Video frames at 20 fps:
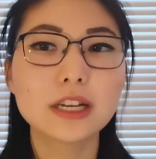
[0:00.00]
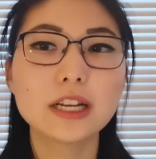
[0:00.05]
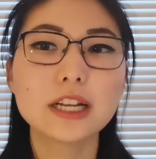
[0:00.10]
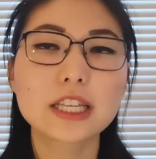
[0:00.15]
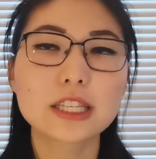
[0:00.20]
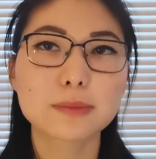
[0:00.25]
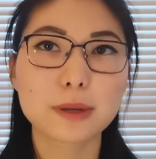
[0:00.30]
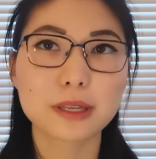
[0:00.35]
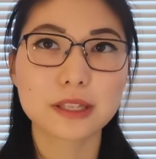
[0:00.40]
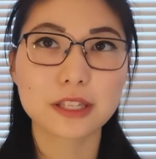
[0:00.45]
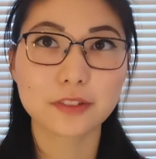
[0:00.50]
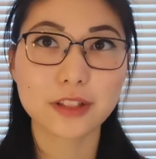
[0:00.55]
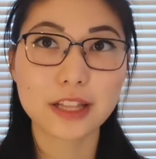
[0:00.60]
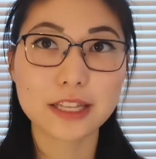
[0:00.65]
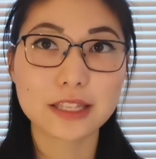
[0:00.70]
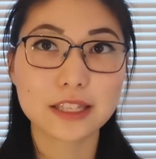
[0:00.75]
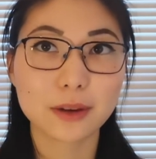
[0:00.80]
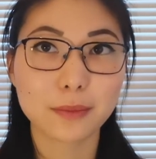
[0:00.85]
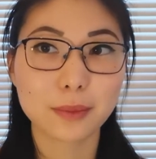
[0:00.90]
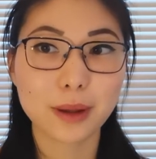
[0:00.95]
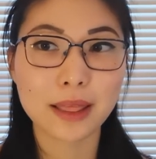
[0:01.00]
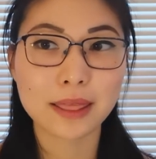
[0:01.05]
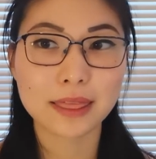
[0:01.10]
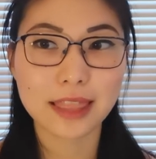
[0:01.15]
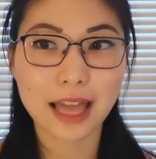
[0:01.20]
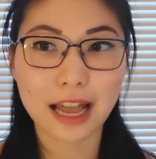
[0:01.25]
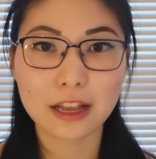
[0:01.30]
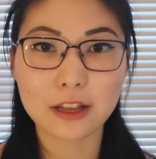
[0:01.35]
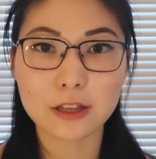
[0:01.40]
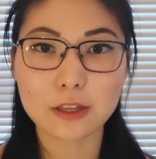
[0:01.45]
specifically someone
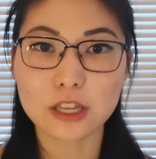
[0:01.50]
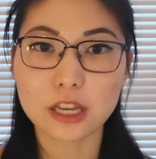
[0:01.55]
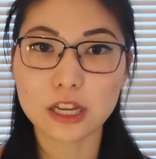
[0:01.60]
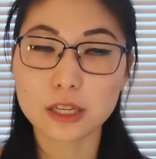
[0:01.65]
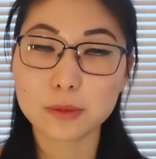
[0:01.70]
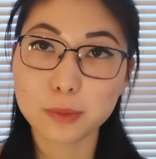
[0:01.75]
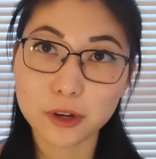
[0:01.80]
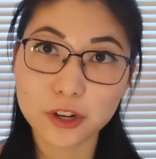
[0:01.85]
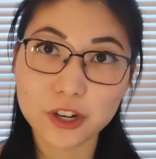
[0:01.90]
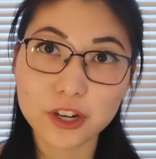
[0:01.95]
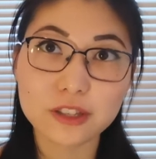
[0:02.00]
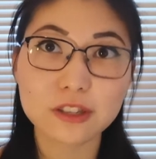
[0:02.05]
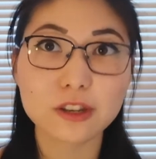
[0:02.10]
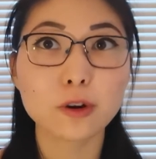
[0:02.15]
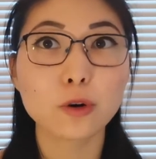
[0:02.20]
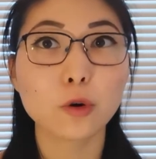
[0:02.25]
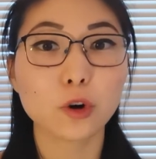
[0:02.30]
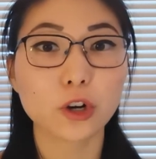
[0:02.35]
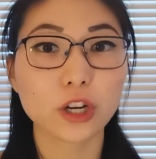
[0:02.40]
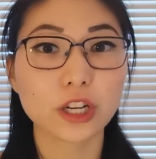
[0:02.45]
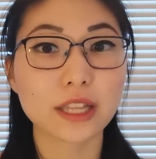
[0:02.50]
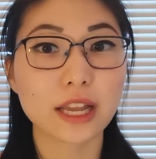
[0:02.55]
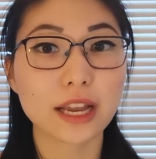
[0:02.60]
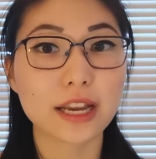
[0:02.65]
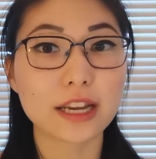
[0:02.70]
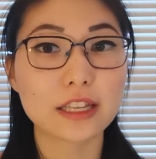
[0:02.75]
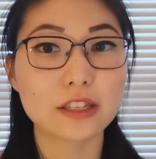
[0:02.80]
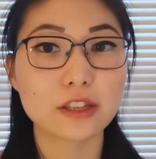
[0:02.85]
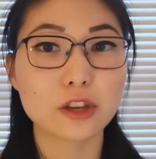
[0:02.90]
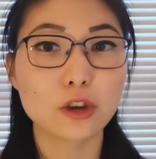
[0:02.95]
that is experienced and
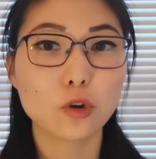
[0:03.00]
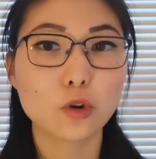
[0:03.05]
organized